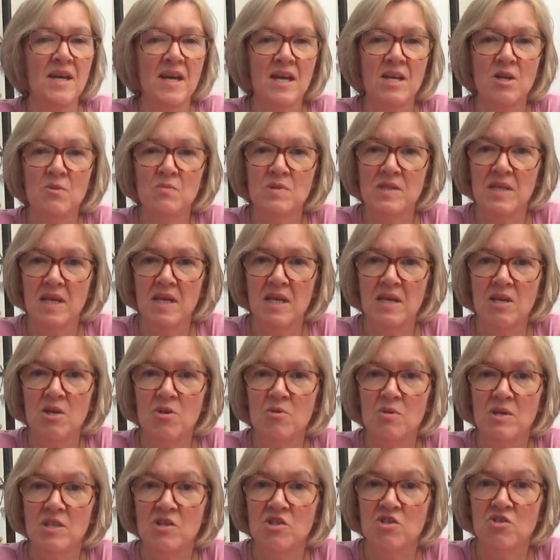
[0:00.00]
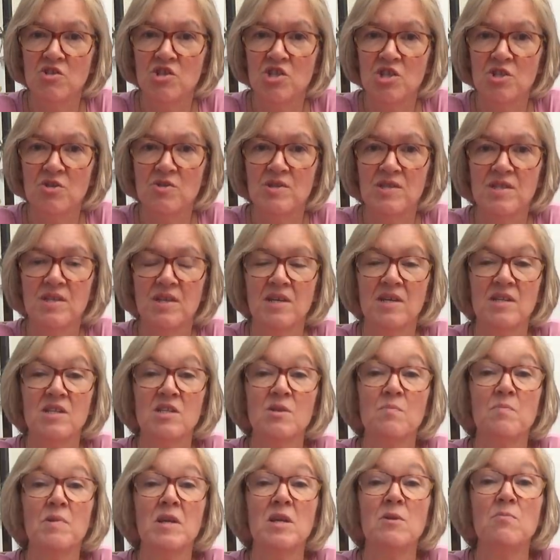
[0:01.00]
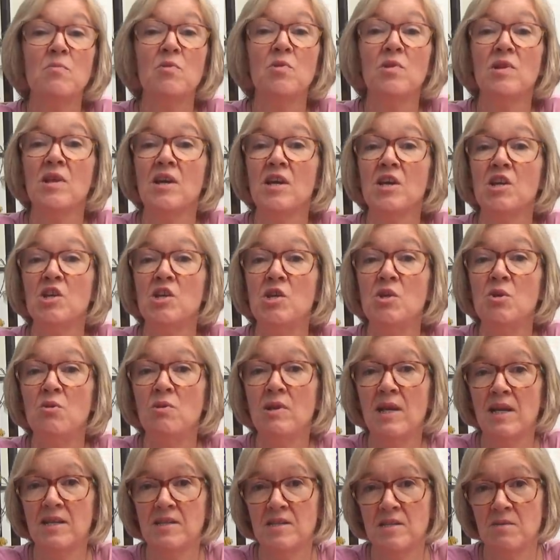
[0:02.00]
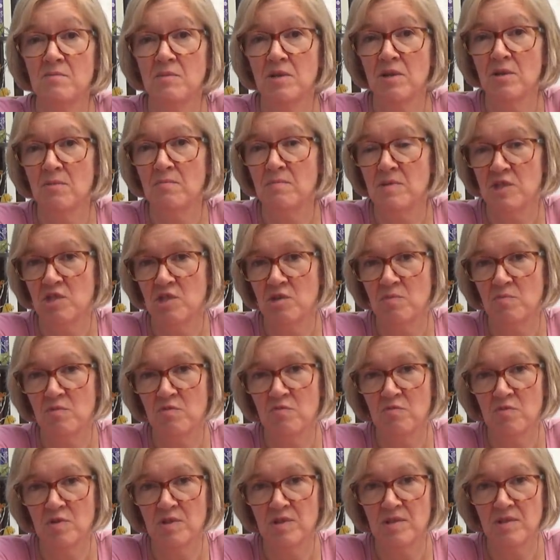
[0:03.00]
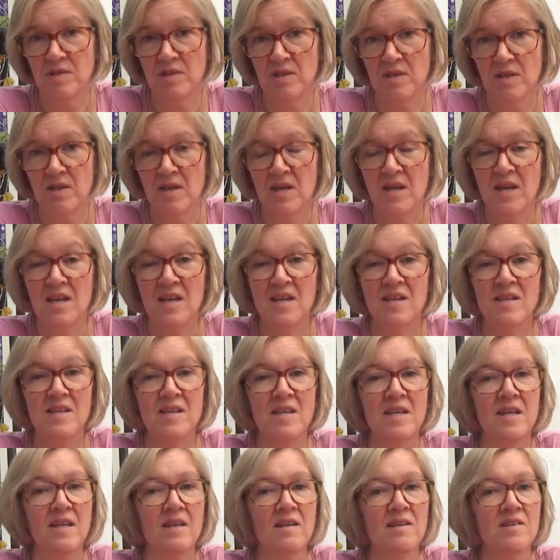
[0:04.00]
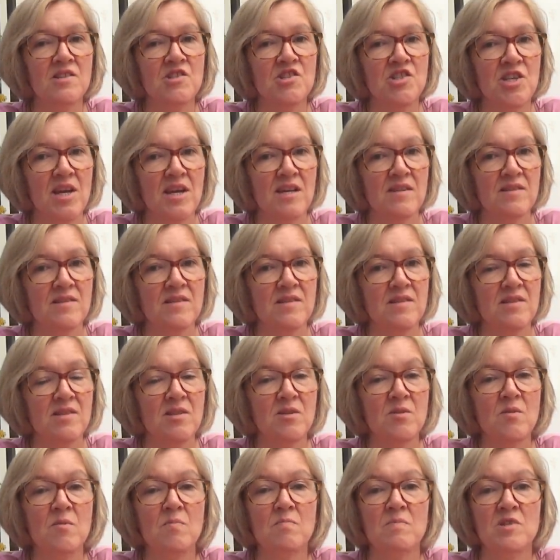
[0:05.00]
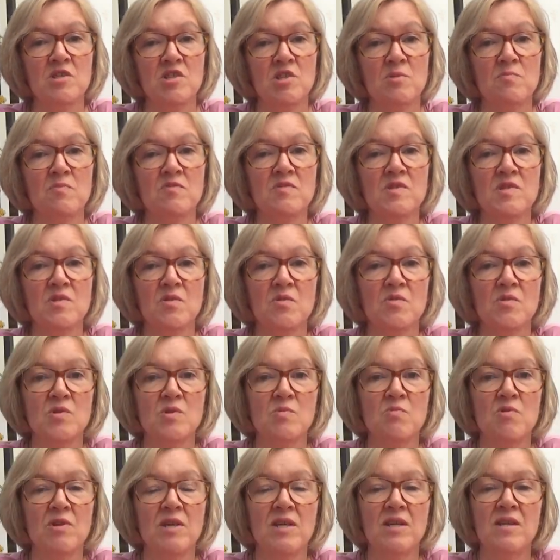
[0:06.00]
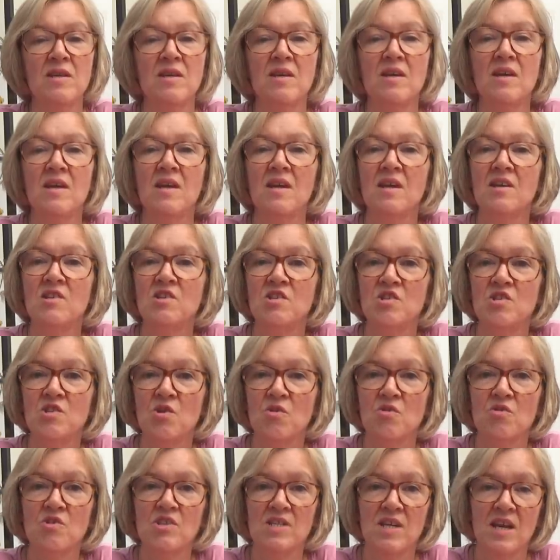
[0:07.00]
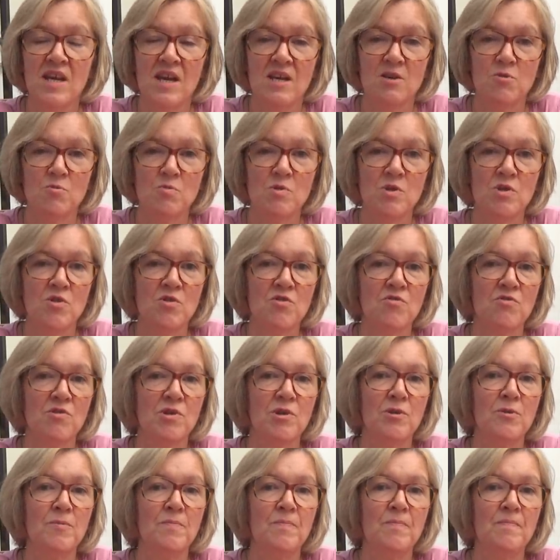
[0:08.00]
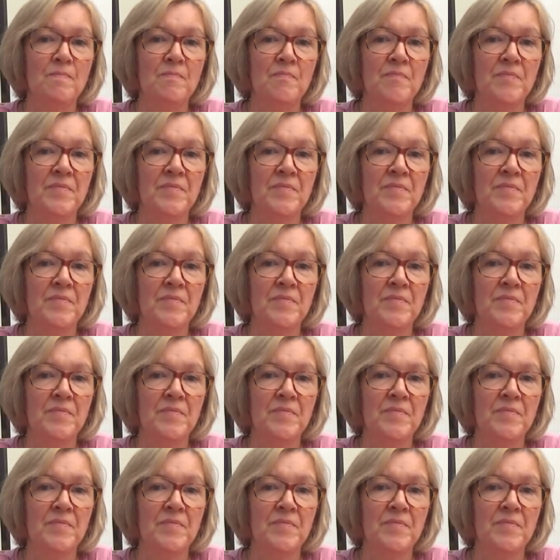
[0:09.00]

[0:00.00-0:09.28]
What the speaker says: and it was he who introduced her to people like Hugh Latimer, Bishop of Worcester, Nicholas Shaxton, Bishop of Salisbury, and Dr. Edward Croom.